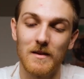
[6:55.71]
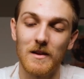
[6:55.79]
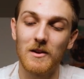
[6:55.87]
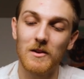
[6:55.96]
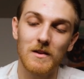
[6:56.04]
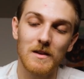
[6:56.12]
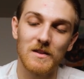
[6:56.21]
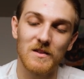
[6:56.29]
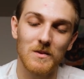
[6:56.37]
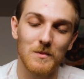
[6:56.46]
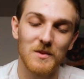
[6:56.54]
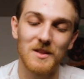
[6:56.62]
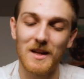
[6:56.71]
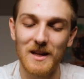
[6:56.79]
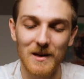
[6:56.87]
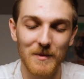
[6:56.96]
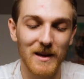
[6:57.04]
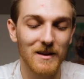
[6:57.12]
They call these
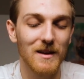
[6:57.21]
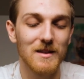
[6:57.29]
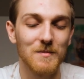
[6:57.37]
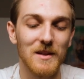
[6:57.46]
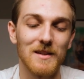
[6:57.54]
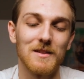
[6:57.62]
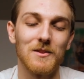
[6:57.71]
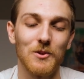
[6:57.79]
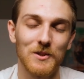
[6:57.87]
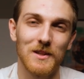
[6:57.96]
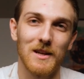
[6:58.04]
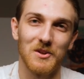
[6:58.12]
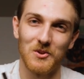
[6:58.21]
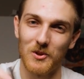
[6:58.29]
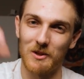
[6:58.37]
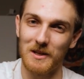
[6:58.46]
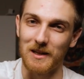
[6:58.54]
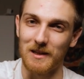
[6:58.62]
stadium headlights because it looks like you're
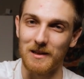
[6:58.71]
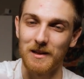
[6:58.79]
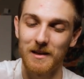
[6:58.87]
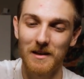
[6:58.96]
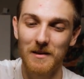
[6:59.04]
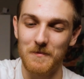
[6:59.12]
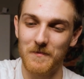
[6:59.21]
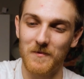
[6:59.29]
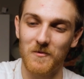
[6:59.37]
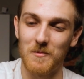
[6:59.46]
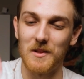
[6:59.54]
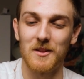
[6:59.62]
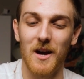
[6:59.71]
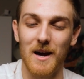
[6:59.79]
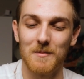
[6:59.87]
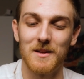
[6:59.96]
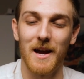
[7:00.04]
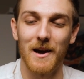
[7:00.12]
looking from the
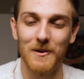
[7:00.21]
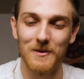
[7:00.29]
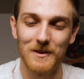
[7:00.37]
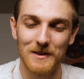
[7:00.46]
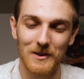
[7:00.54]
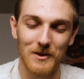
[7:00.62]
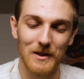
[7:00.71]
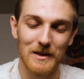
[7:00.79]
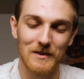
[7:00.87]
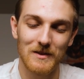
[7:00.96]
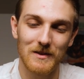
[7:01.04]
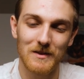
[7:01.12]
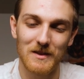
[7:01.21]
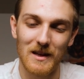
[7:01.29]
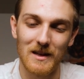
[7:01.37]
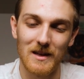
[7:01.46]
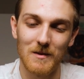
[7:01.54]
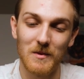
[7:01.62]
top down on this
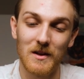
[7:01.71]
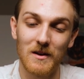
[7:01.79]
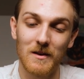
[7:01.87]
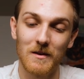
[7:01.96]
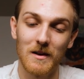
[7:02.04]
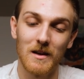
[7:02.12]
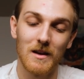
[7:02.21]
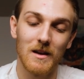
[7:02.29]
stadium here.